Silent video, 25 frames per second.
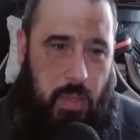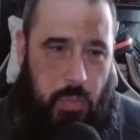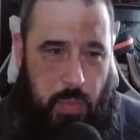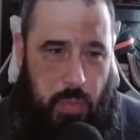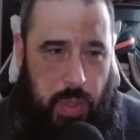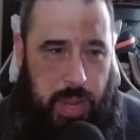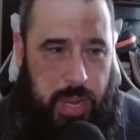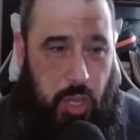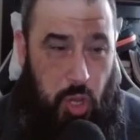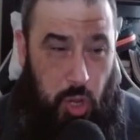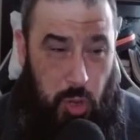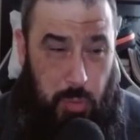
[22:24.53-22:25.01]

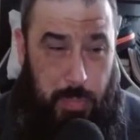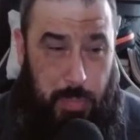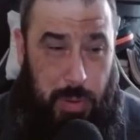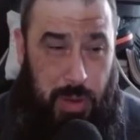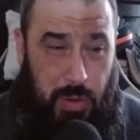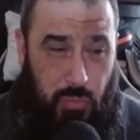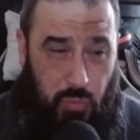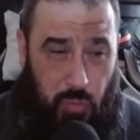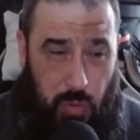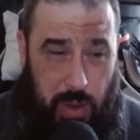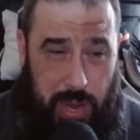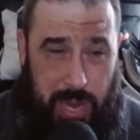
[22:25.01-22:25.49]
they could be
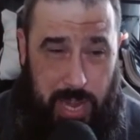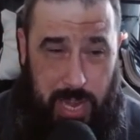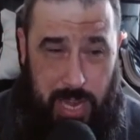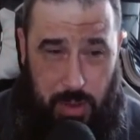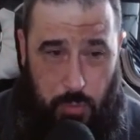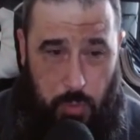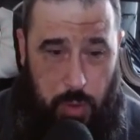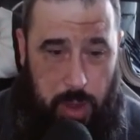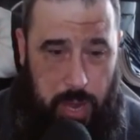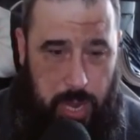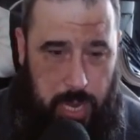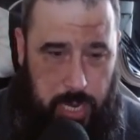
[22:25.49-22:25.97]
really,
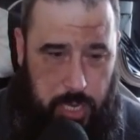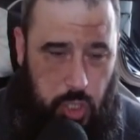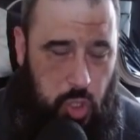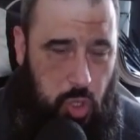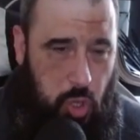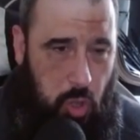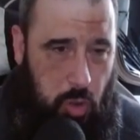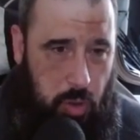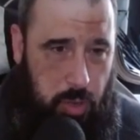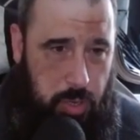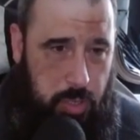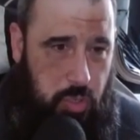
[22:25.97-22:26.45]
really
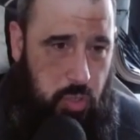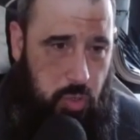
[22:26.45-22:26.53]
solid.